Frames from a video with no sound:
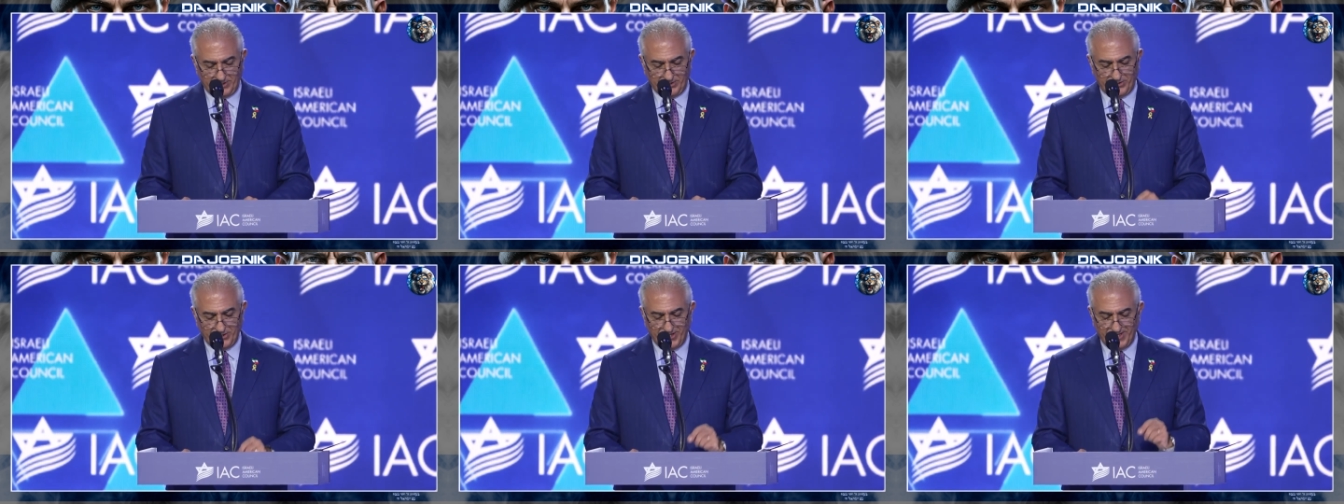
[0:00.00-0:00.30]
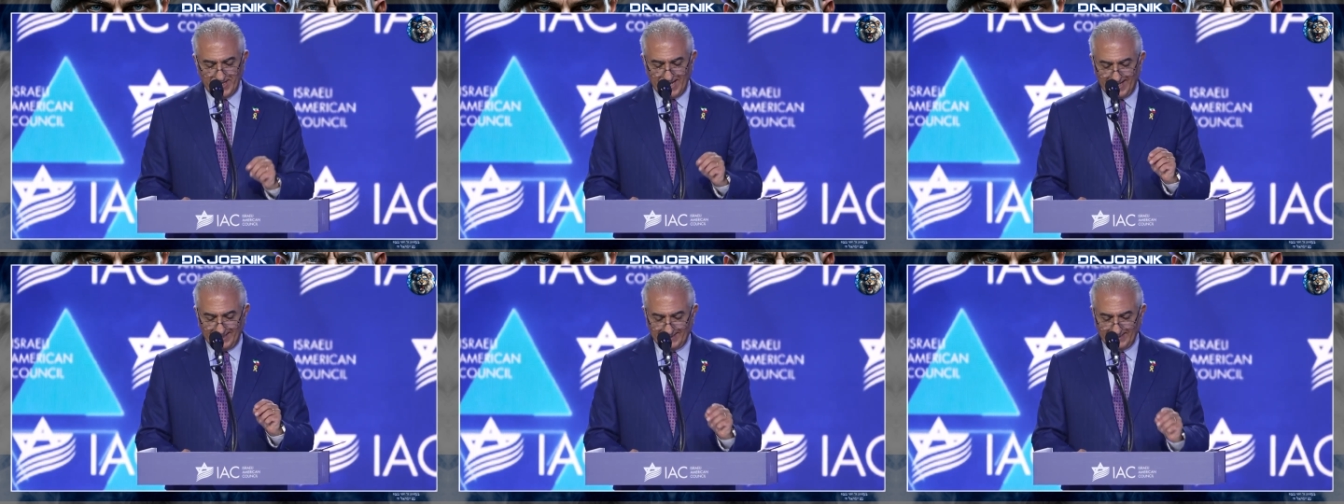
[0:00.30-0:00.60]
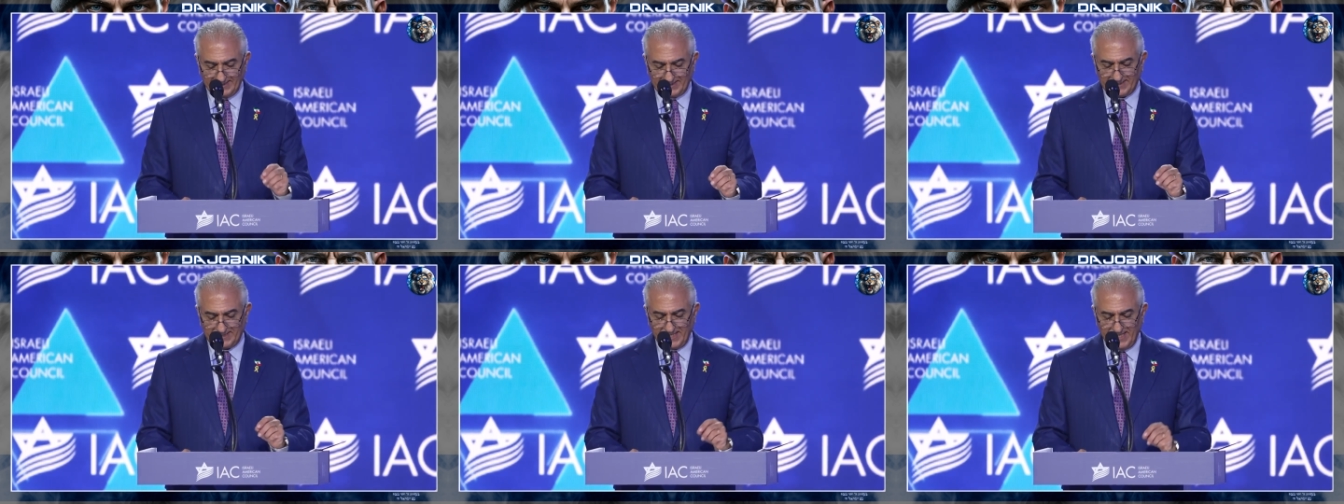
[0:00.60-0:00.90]
the
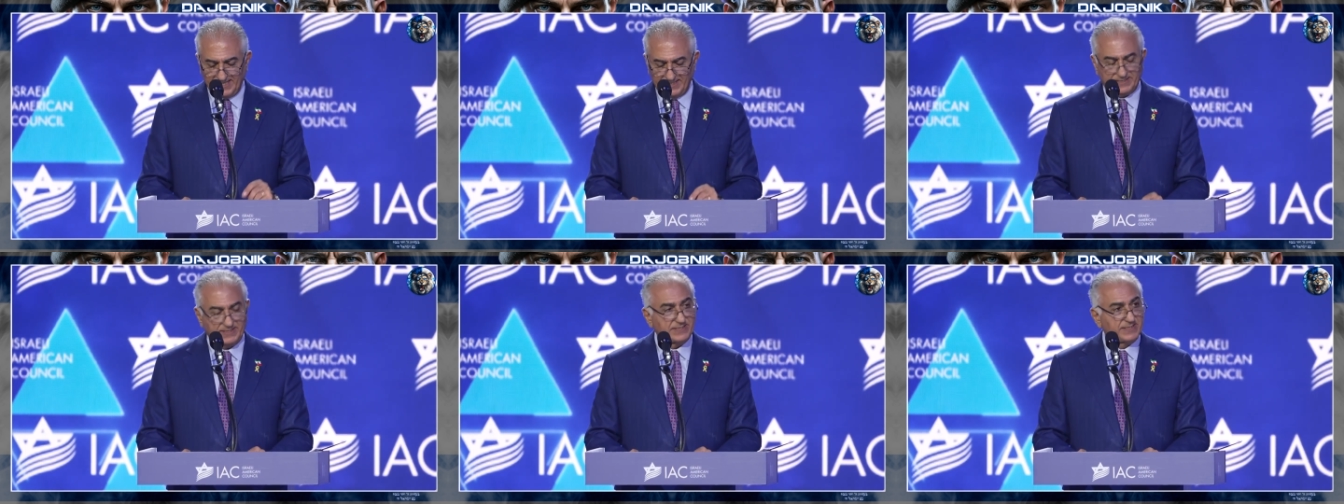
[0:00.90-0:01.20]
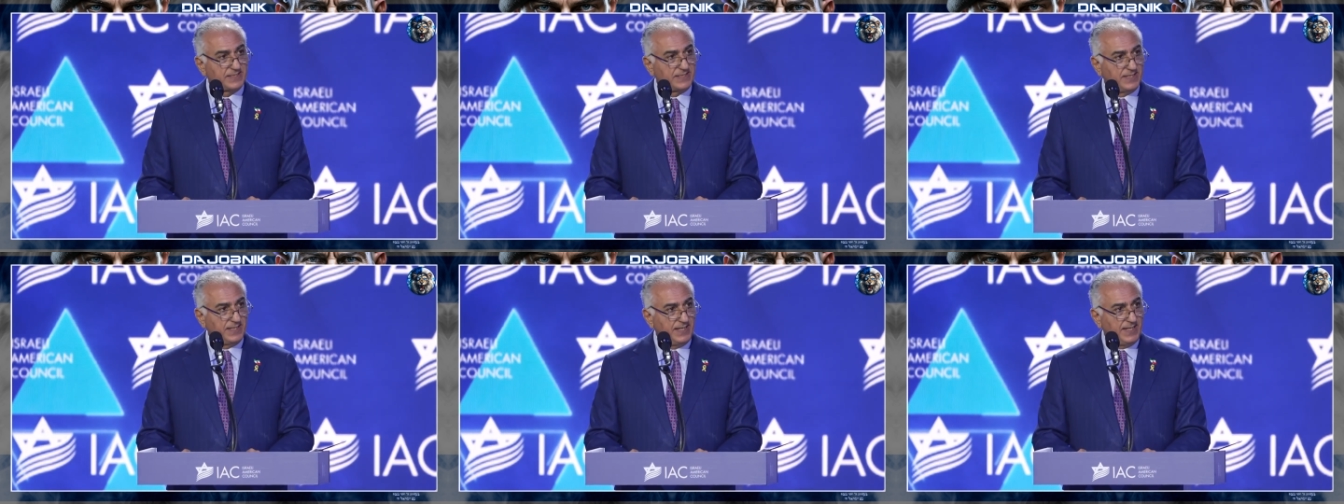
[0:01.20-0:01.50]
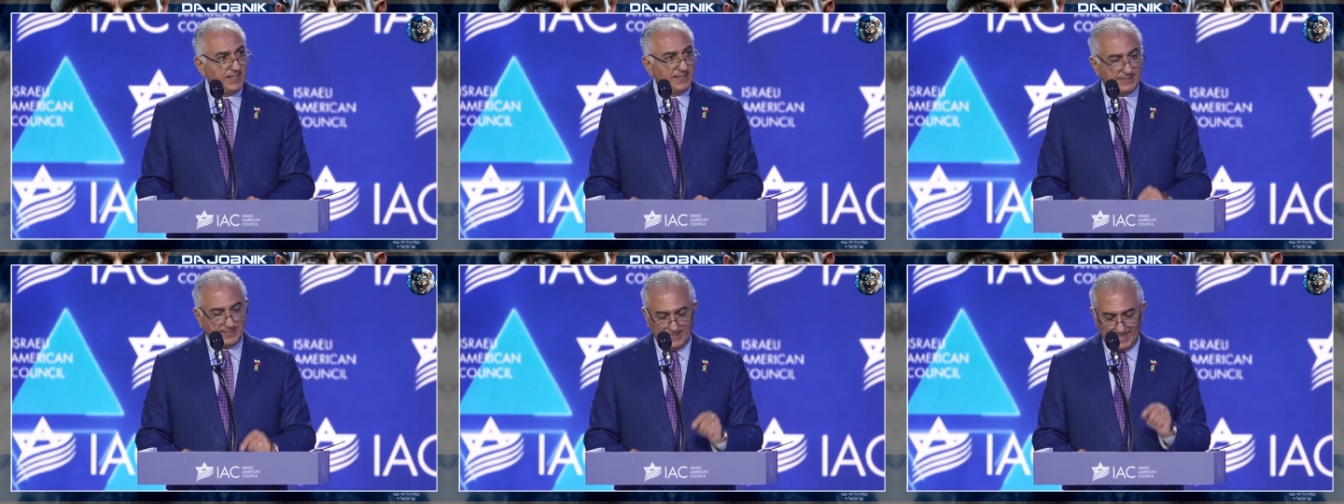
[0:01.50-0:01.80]
United States,
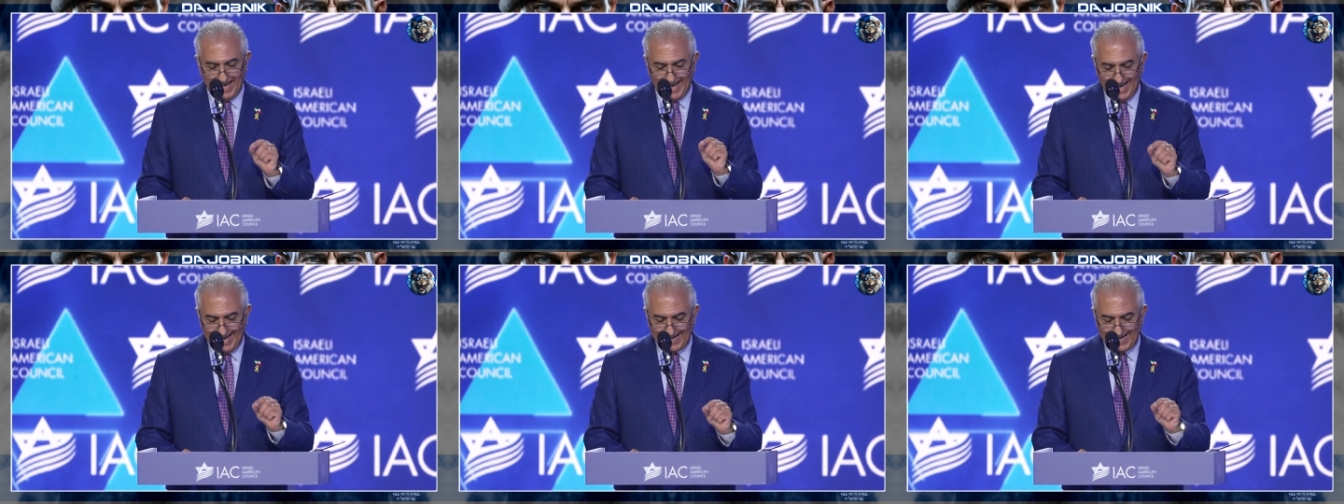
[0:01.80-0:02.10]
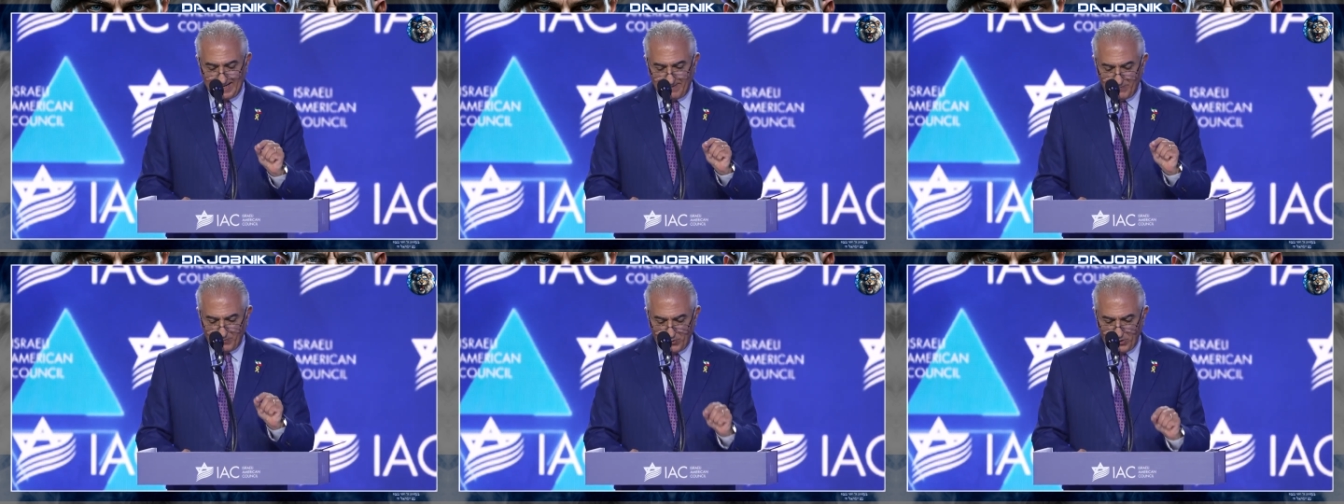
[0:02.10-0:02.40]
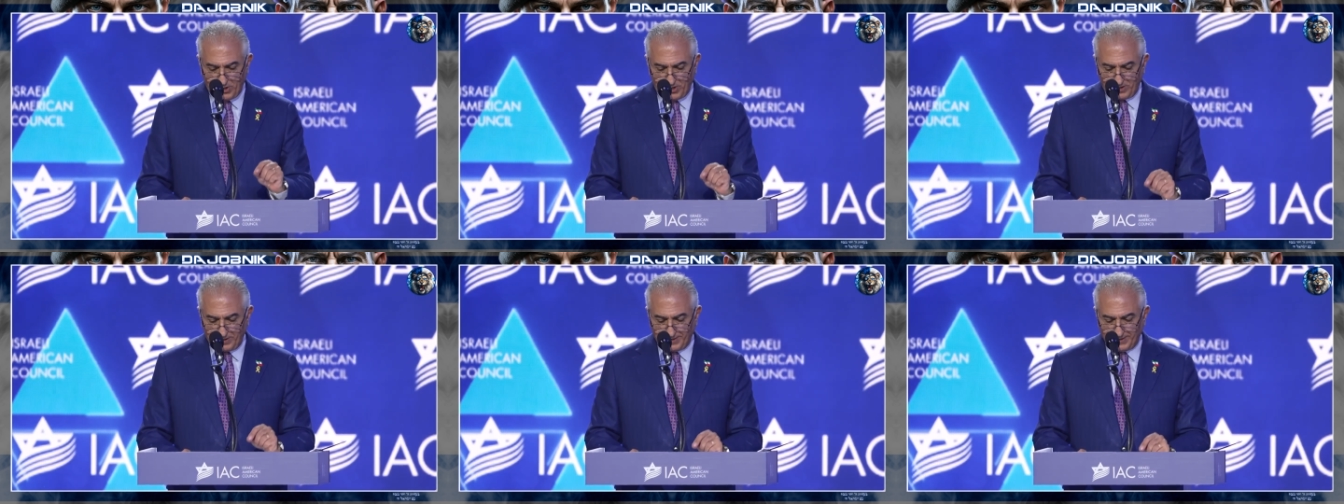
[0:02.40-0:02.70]
the Arab
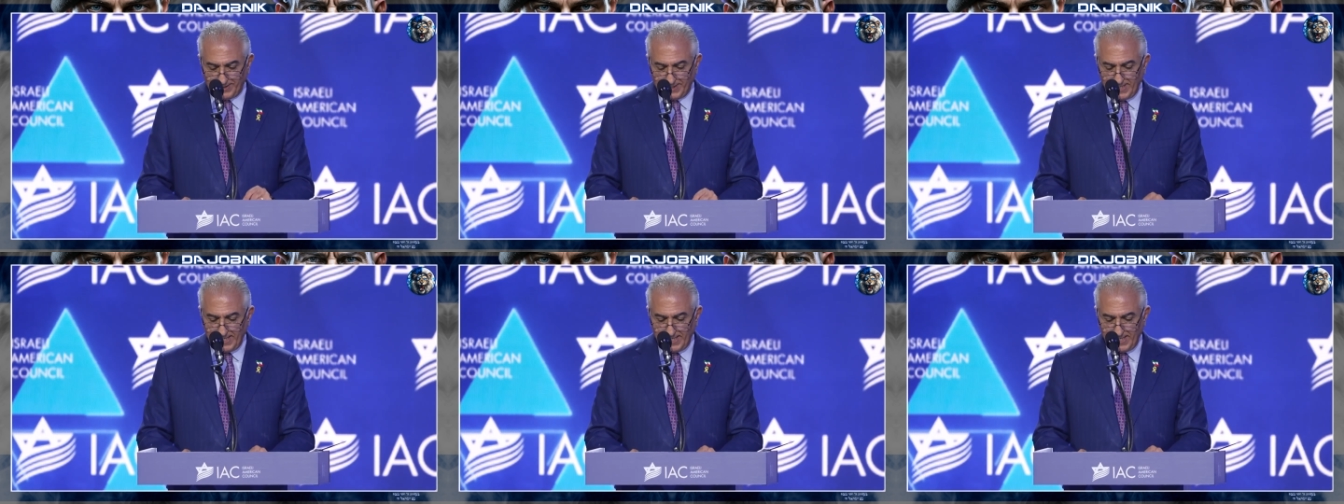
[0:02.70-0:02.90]
world,